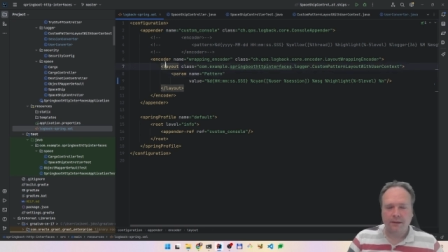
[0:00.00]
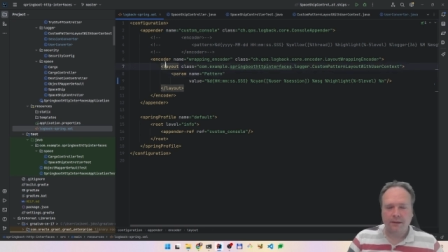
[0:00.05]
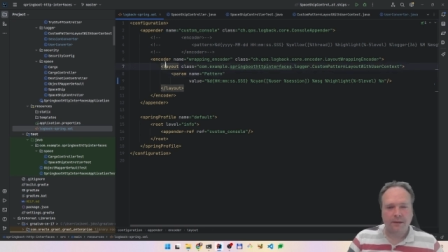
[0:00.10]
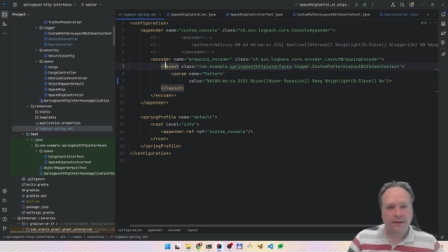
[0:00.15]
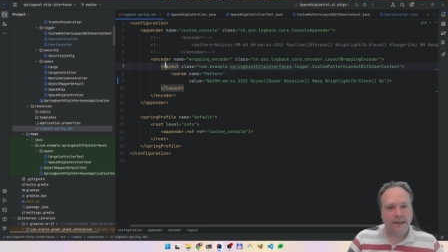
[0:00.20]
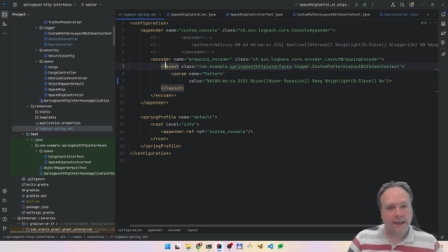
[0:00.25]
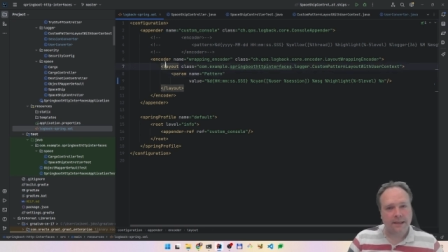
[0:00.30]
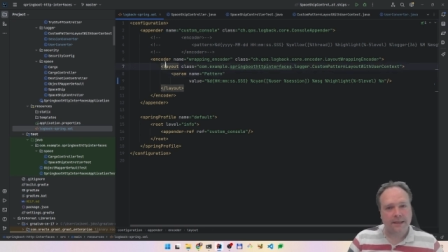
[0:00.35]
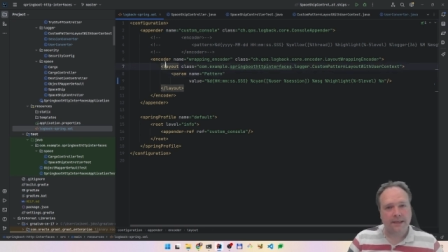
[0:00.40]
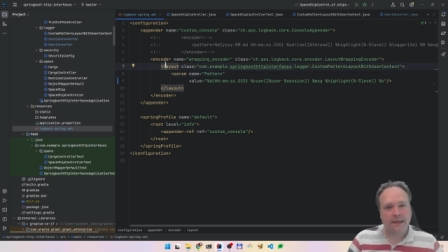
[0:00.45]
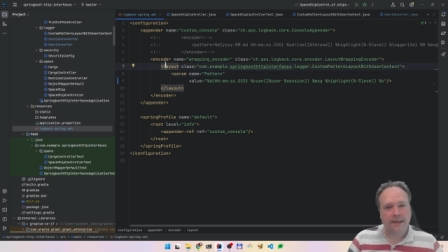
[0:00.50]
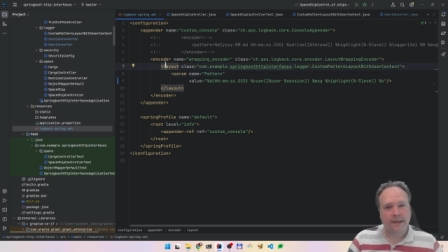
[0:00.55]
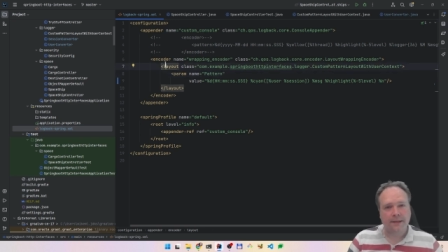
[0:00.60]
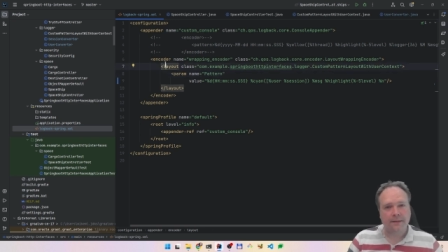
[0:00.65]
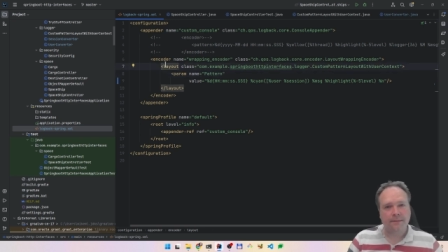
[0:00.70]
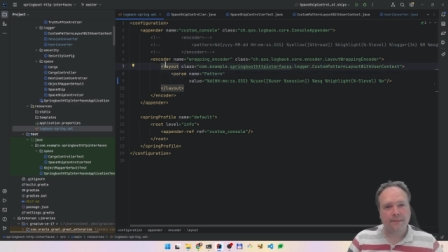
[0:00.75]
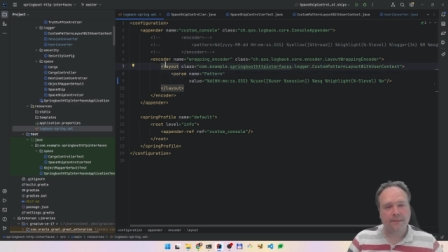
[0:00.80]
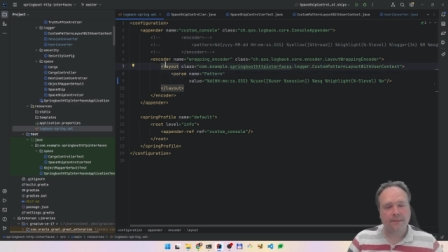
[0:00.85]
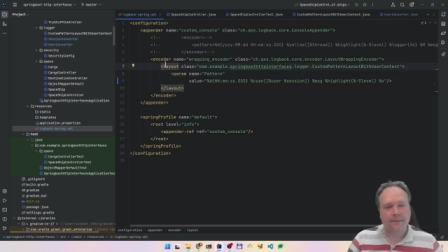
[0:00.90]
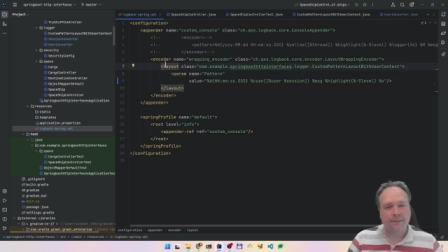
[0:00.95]
That's
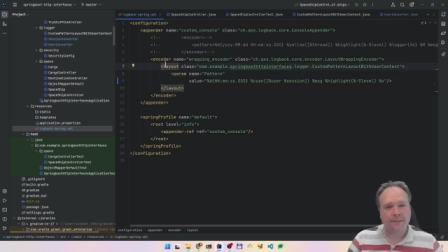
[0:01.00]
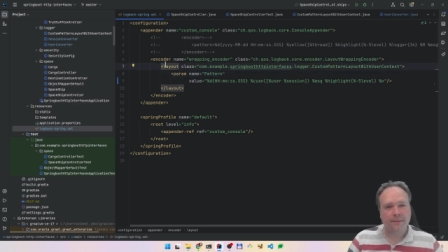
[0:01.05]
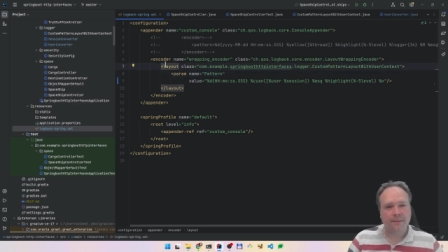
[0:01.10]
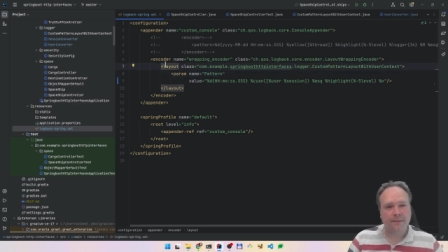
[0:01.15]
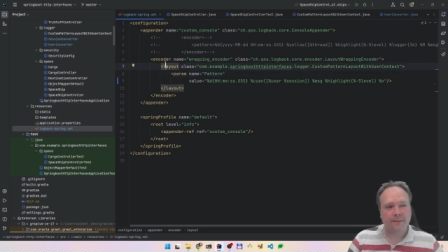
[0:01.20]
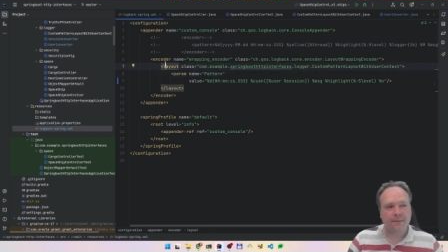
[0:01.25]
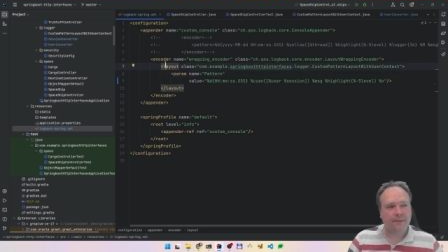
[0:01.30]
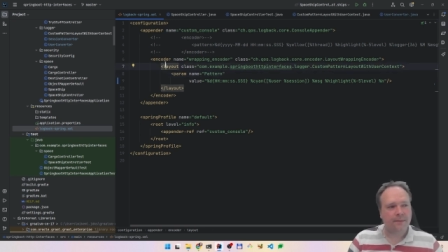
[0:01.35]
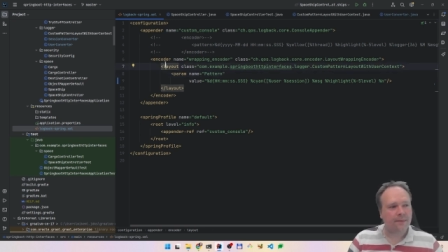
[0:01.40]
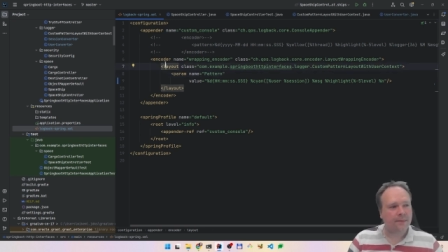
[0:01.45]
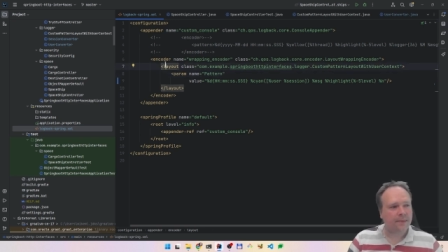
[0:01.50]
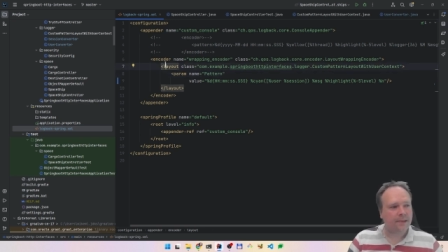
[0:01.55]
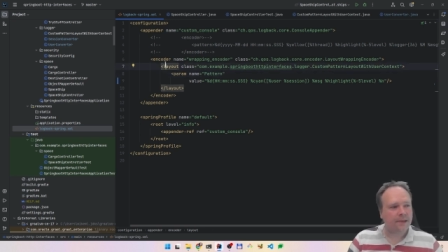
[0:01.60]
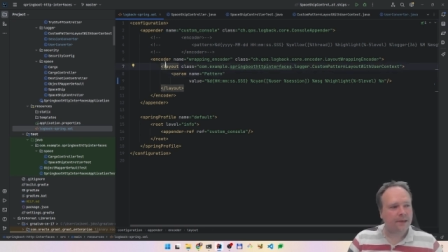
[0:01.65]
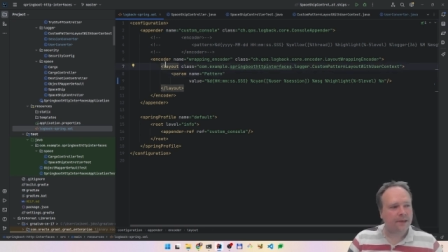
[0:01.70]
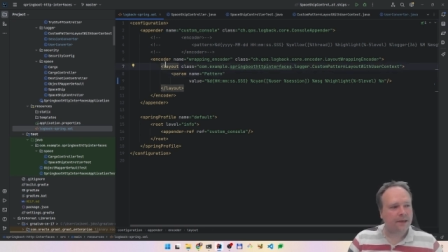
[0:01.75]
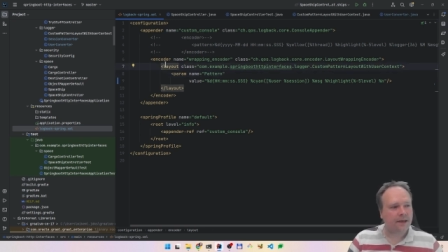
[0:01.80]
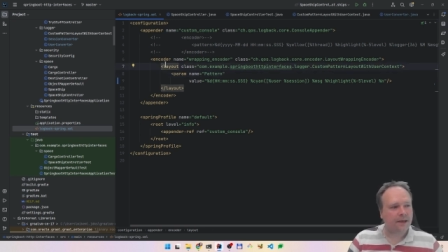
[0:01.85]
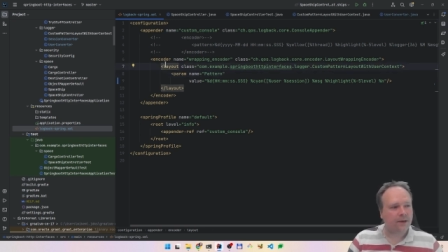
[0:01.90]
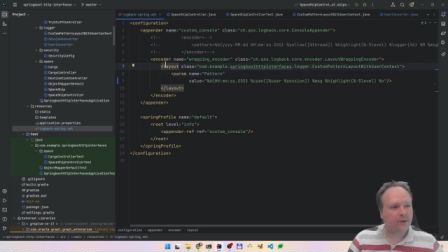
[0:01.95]
it.
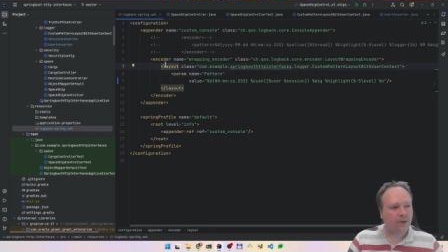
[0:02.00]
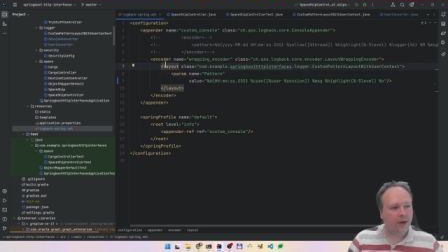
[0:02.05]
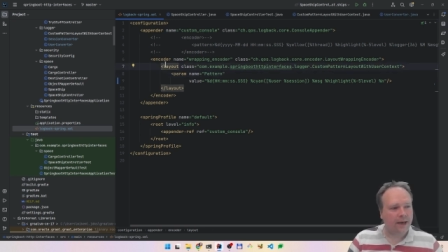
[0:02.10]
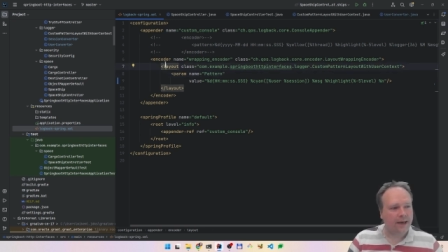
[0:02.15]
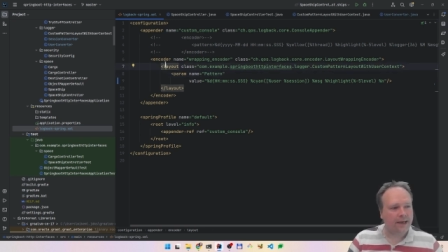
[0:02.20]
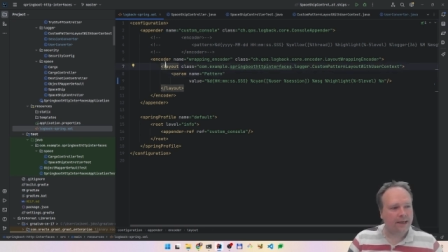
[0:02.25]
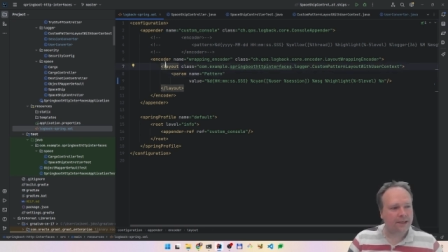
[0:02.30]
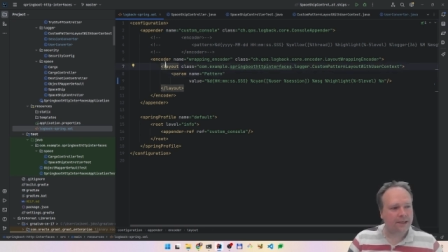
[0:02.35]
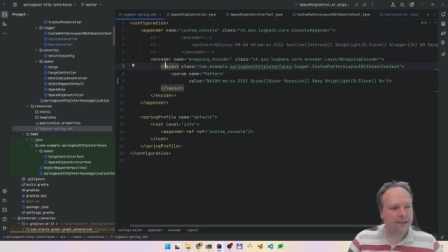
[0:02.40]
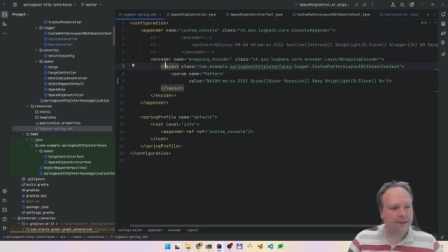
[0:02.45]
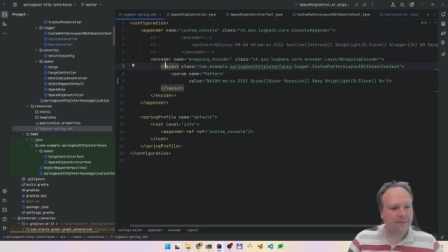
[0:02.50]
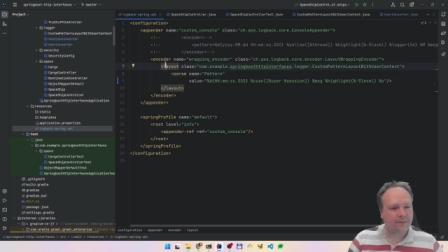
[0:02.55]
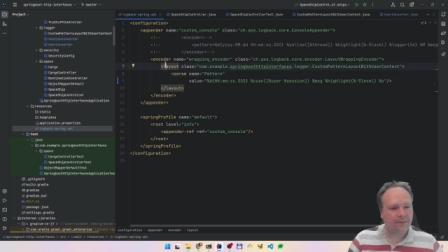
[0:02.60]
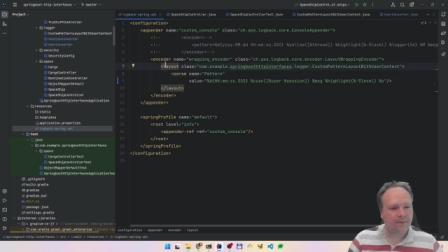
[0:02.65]
Quite easy.